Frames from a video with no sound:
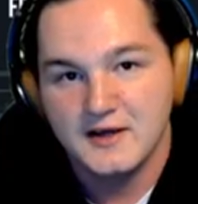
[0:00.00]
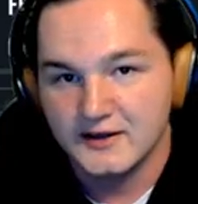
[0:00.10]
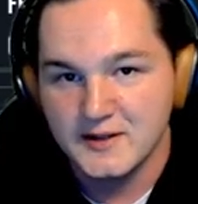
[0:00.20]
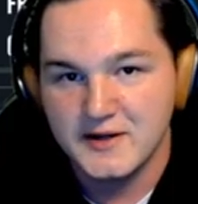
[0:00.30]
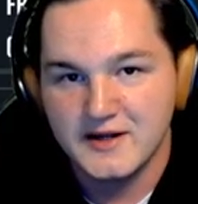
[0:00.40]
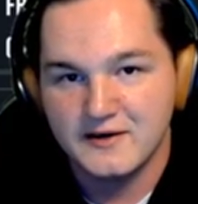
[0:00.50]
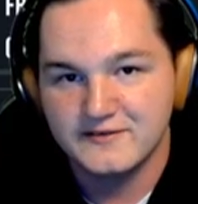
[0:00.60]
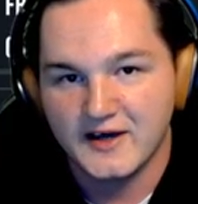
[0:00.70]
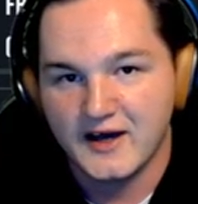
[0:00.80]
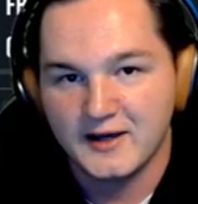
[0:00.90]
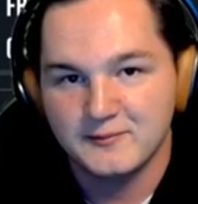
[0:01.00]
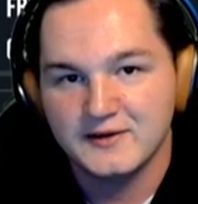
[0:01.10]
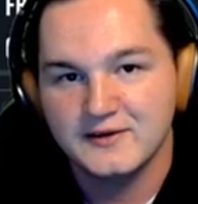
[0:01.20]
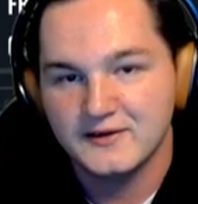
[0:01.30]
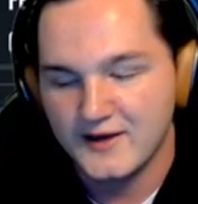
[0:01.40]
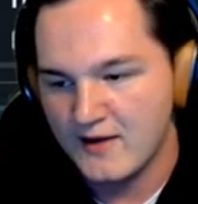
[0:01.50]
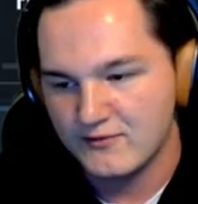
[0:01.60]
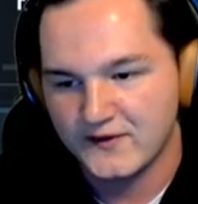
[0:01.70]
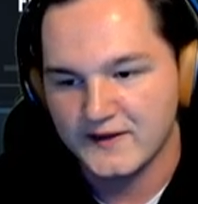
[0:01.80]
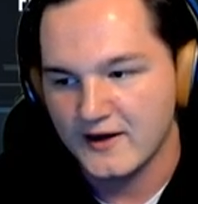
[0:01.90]
Limited on time,
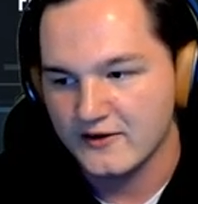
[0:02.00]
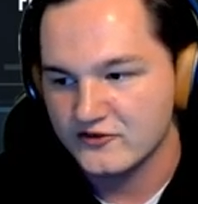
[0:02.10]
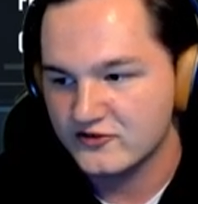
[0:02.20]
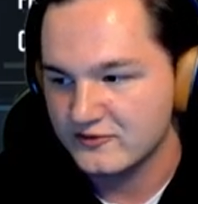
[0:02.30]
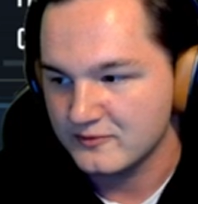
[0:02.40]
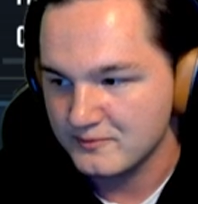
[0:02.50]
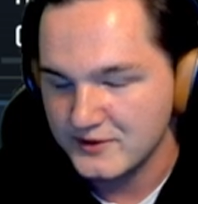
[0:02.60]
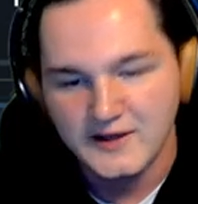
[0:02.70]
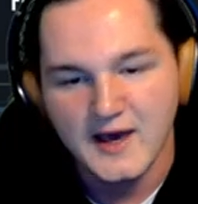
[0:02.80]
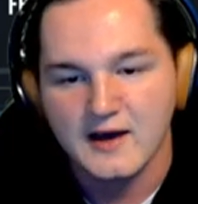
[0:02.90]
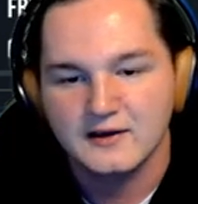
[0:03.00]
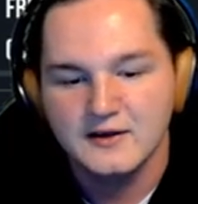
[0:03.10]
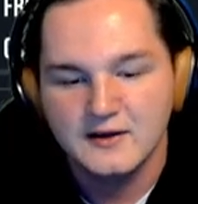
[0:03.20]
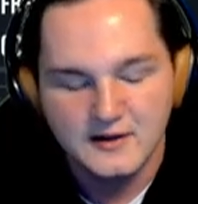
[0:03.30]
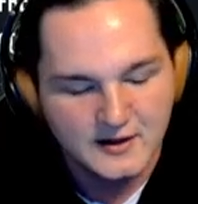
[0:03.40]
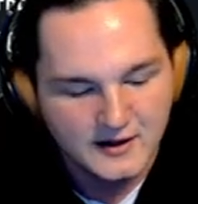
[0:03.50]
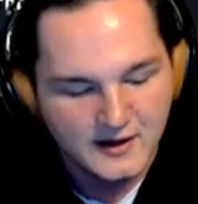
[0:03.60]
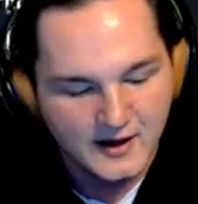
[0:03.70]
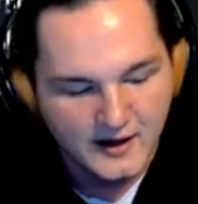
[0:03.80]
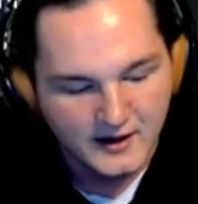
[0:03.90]
everything else. But yeah,
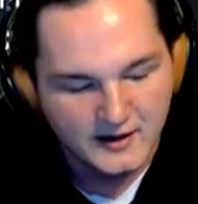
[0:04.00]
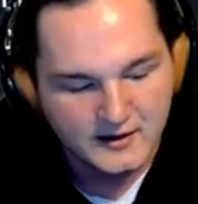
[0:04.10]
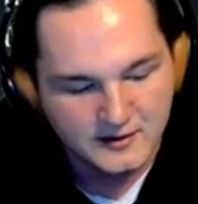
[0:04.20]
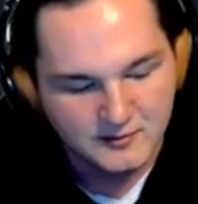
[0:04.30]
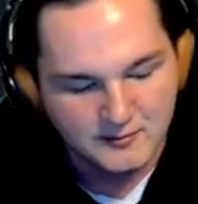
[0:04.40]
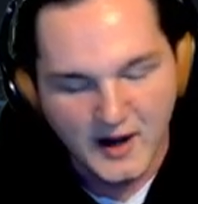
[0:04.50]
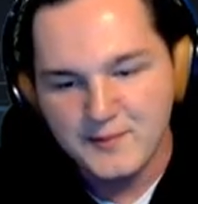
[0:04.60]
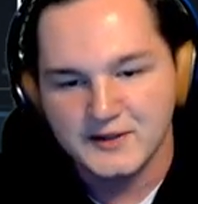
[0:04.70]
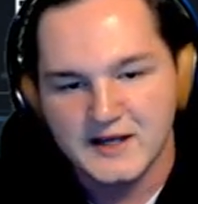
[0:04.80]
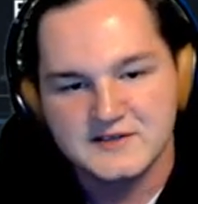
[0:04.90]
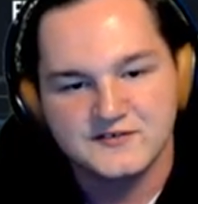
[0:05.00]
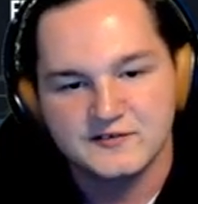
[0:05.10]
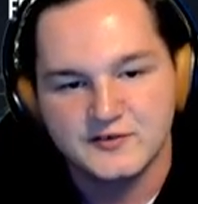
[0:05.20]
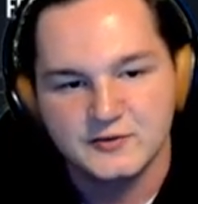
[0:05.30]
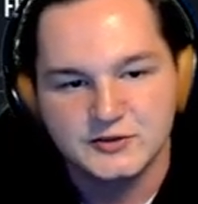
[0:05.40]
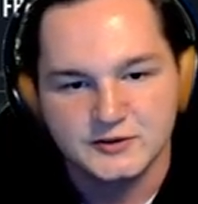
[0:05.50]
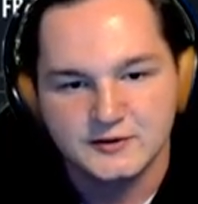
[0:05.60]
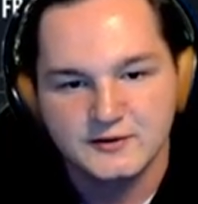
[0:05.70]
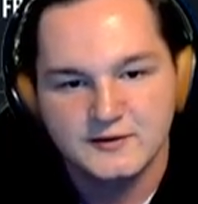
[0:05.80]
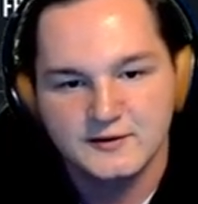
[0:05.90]
my plans for the
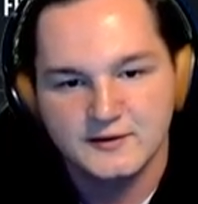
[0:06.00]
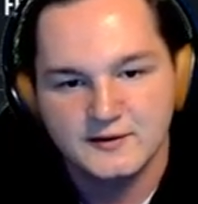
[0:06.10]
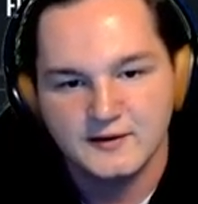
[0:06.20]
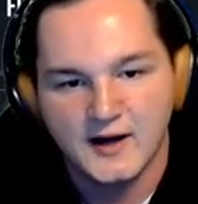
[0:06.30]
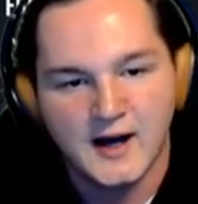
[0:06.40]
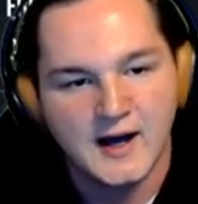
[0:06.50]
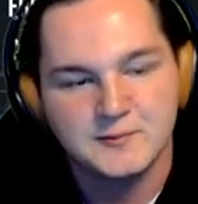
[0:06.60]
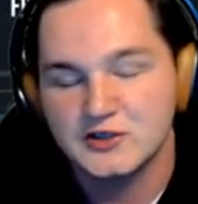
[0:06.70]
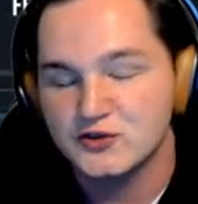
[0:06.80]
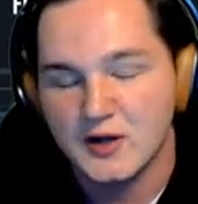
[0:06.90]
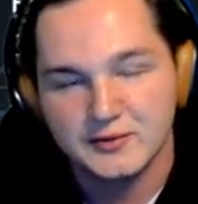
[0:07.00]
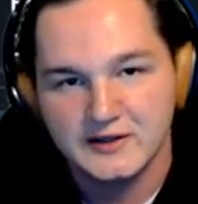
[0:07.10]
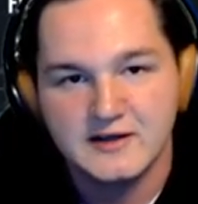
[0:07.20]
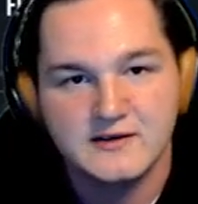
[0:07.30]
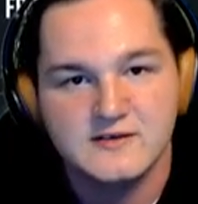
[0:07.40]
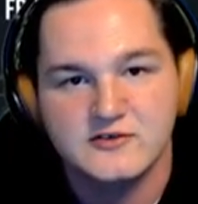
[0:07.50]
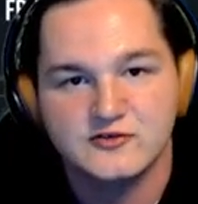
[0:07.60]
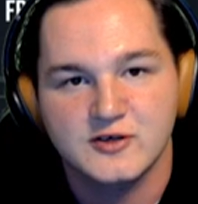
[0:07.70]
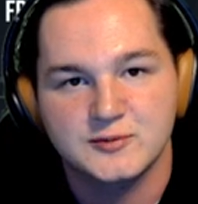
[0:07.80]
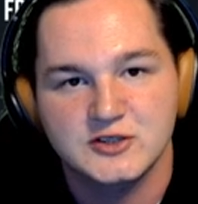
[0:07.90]
future. I'm going to drop a link in the
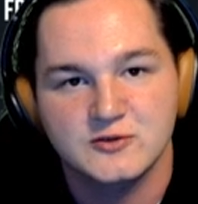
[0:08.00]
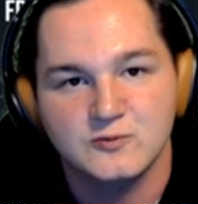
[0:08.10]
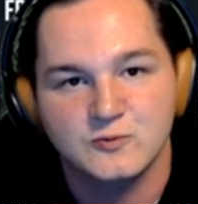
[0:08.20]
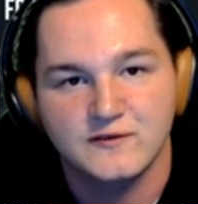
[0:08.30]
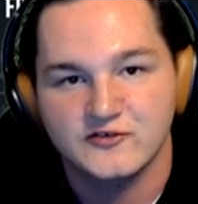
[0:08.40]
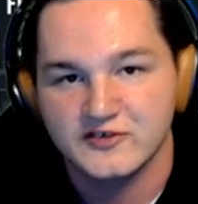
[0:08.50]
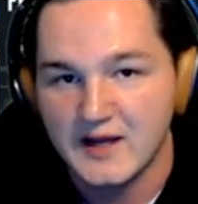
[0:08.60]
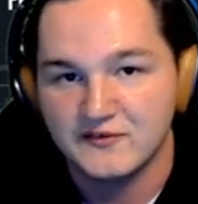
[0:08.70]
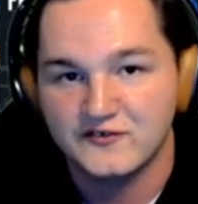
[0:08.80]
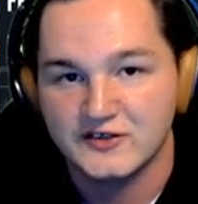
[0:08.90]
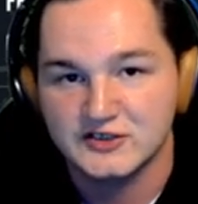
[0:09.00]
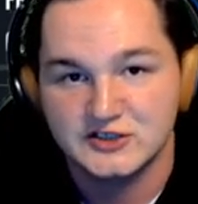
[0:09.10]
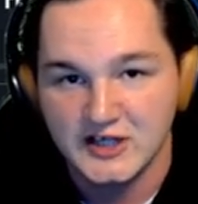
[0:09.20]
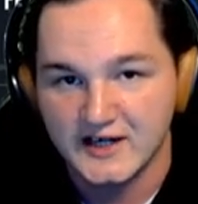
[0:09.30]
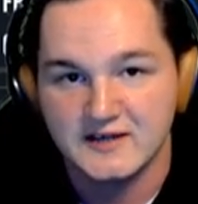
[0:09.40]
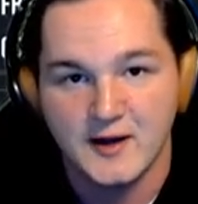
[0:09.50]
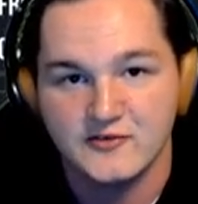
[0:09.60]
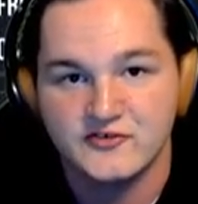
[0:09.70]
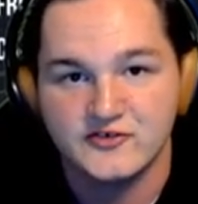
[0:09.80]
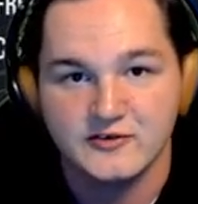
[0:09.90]
description with Slap a Fish. Check him
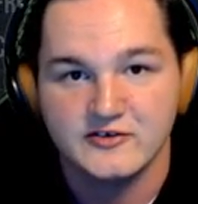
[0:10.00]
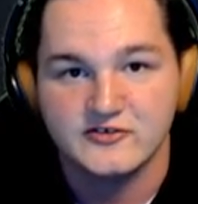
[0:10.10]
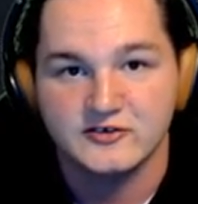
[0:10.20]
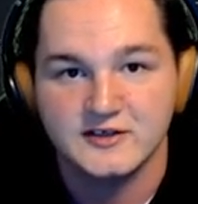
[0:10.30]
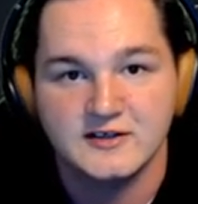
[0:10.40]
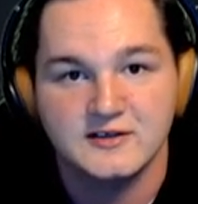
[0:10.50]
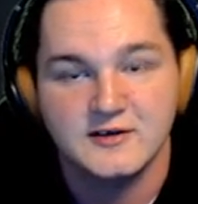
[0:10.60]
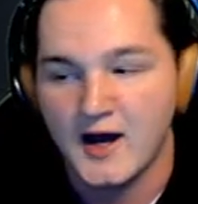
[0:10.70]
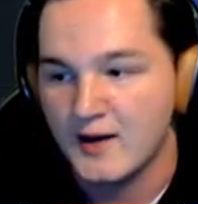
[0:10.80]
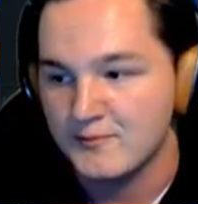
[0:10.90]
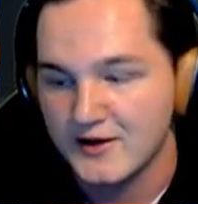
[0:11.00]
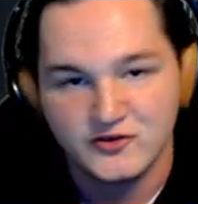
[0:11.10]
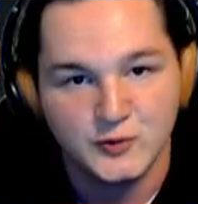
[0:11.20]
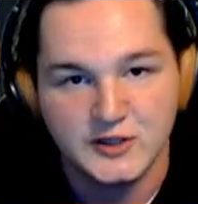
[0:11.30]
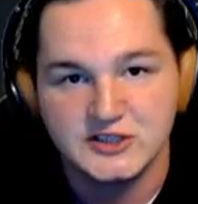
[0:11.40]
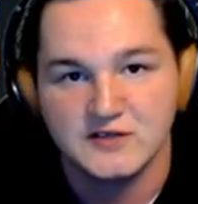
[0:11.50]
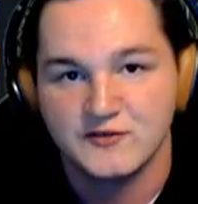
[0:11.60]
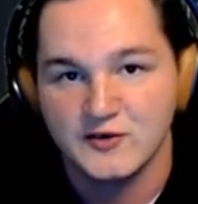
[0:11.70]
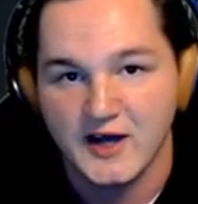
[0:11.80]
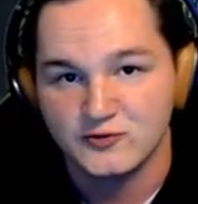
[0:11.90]
out seriously on my Twitch. If
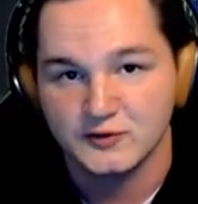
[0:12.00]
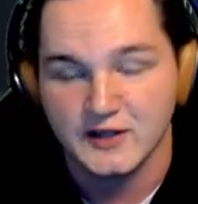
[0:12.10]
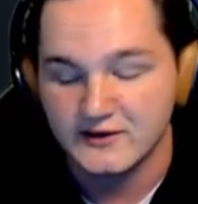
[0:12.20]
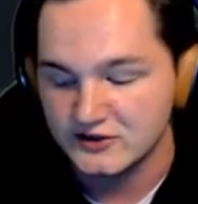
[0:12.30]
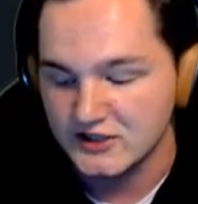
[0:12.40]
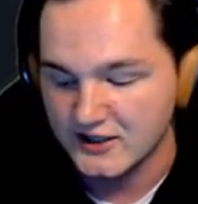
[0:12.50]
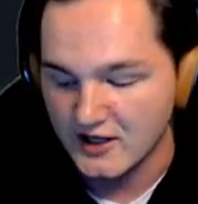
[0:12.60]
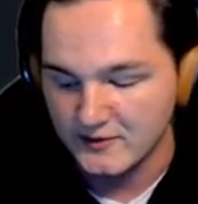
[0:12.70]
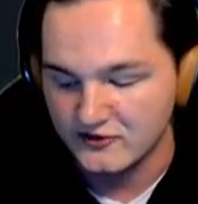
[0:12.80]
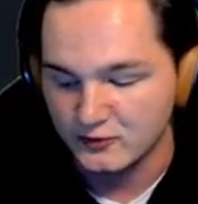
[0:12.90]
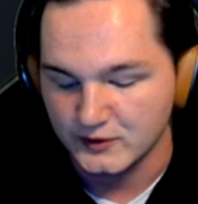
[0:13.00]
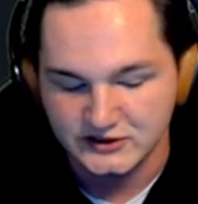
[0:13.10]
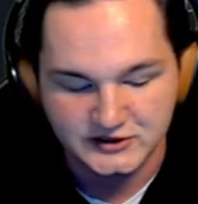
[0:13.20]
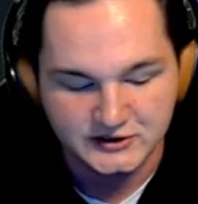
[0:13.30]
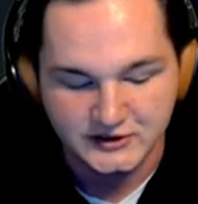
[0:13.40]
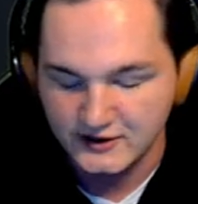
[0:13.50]
you guys would like to check out my Twitch,